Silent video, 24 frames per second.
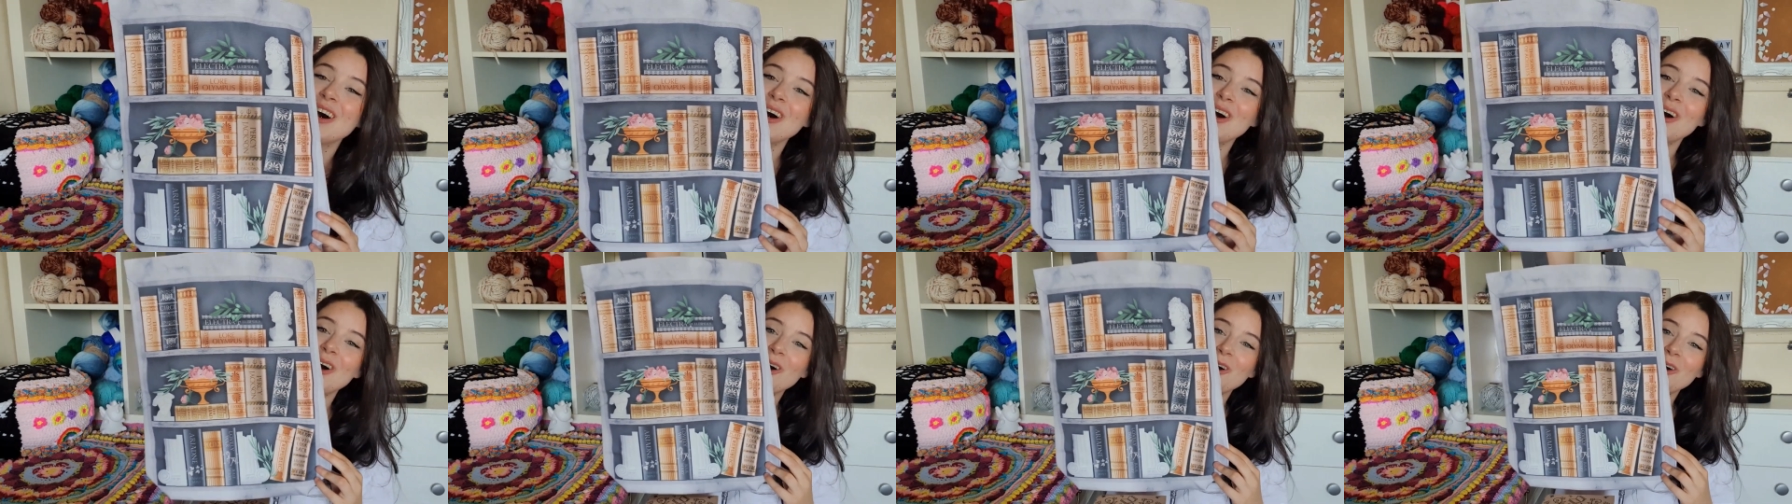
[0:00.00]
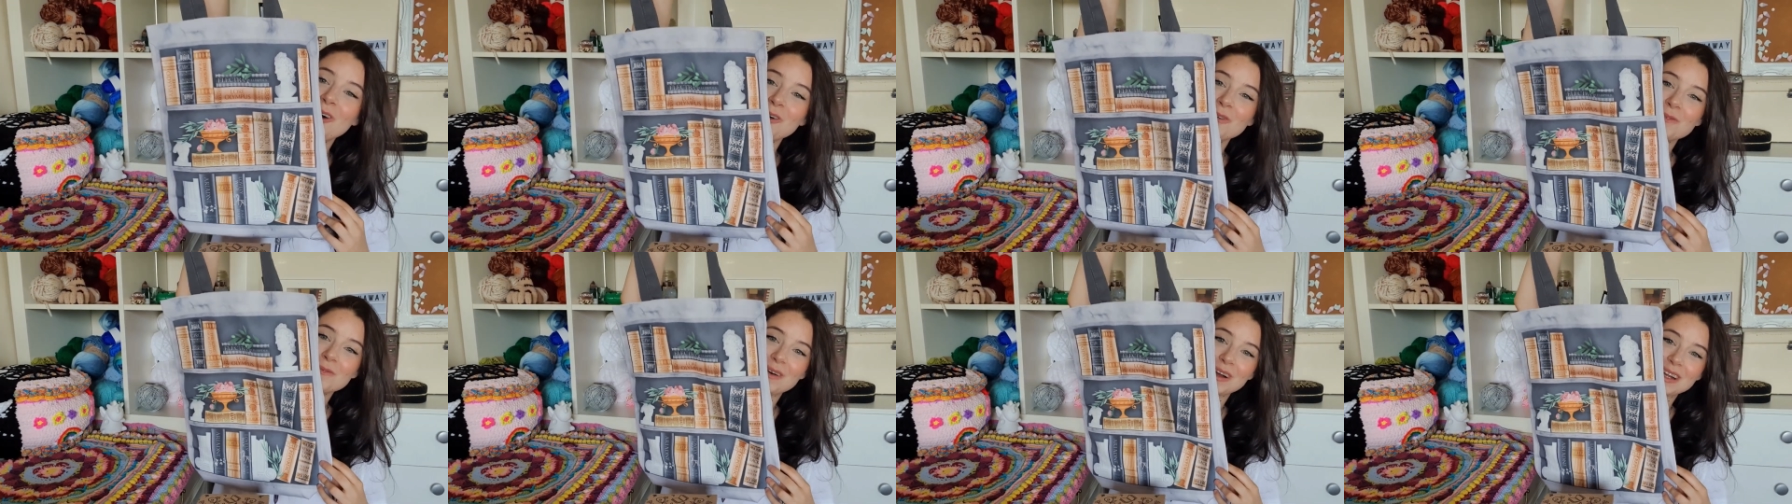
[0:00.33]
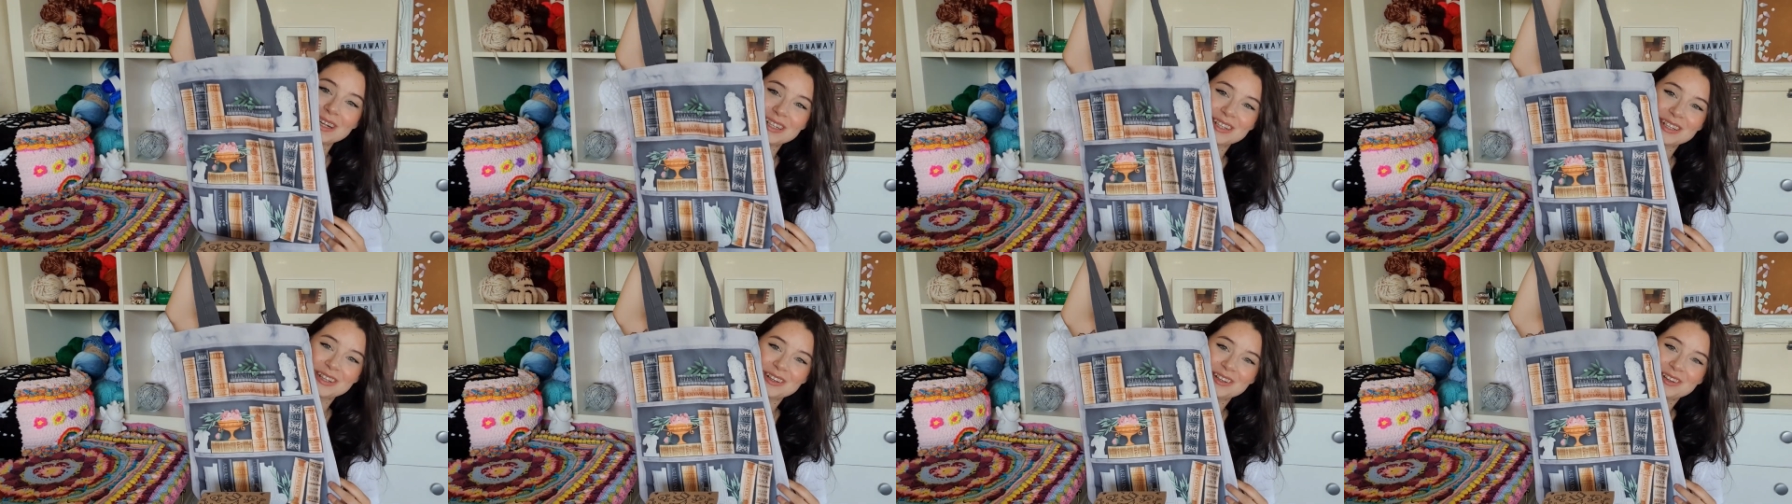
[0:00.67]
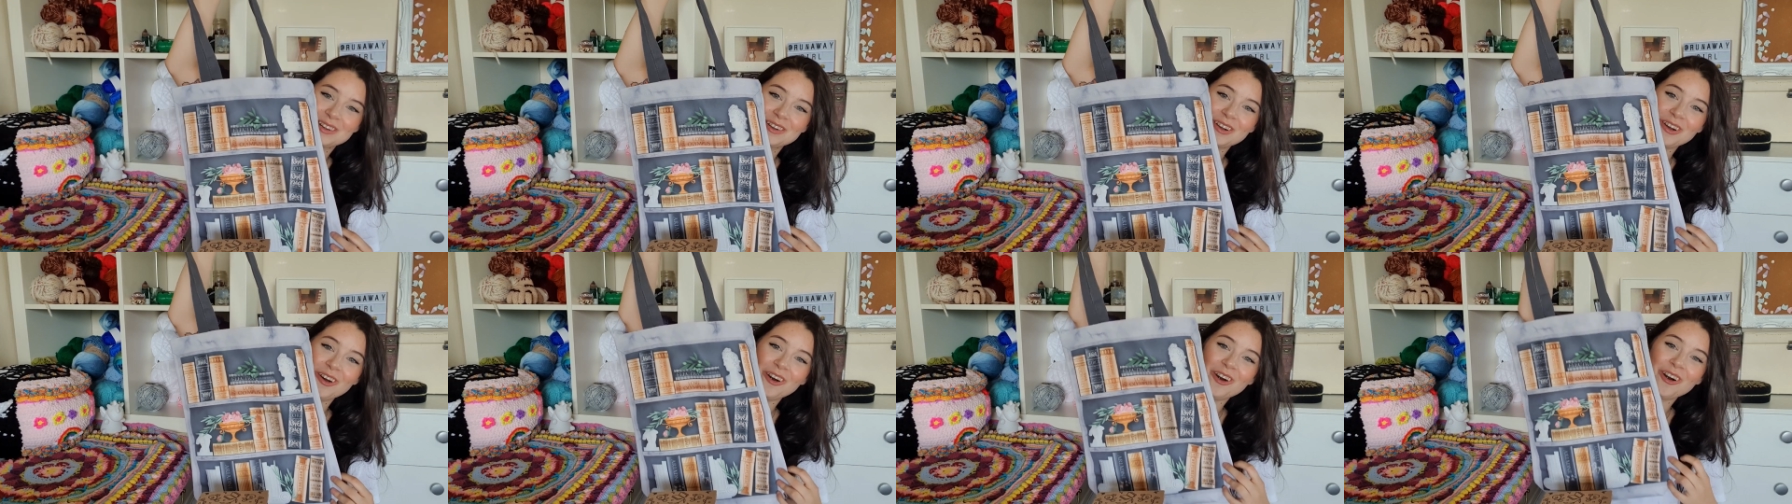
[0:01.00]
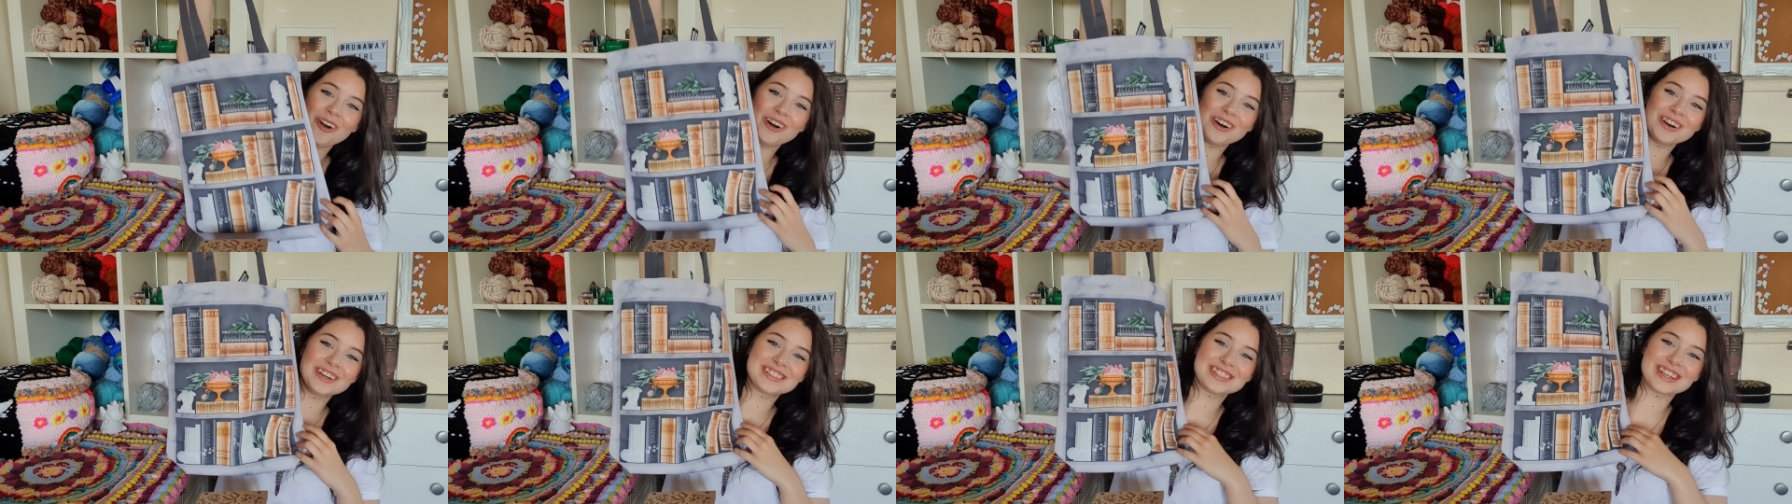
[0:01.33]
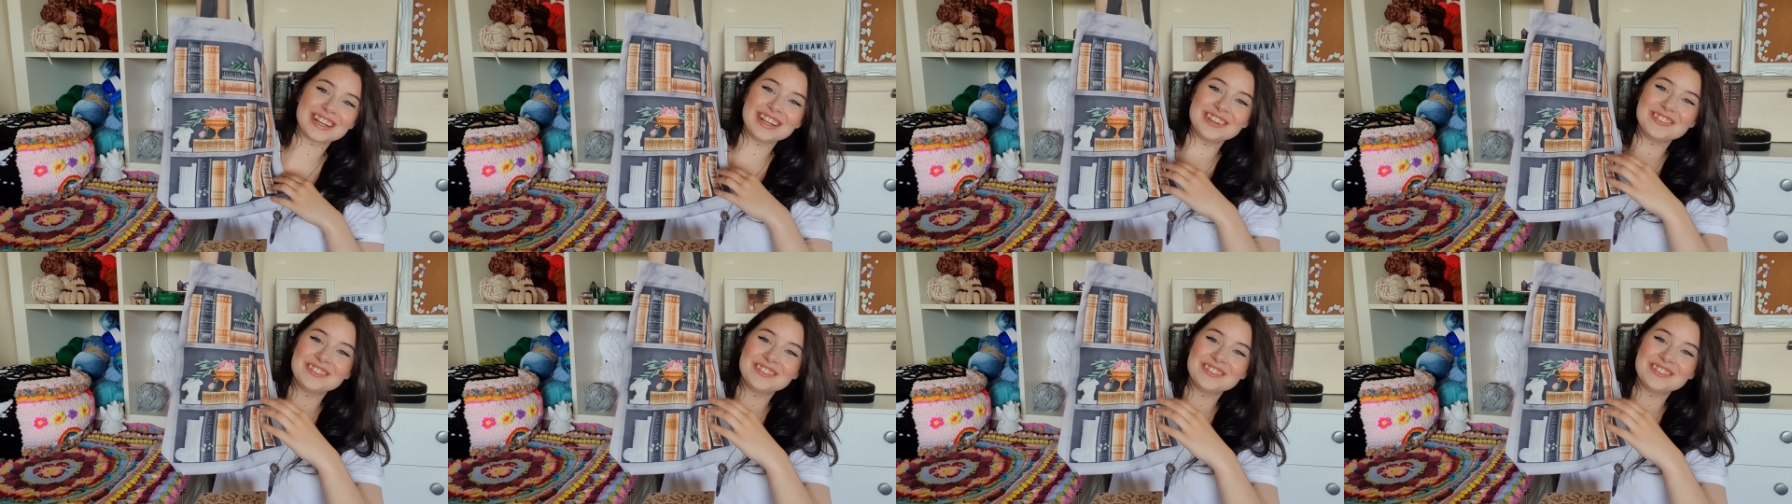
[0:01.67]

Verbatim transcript: Oh my god, I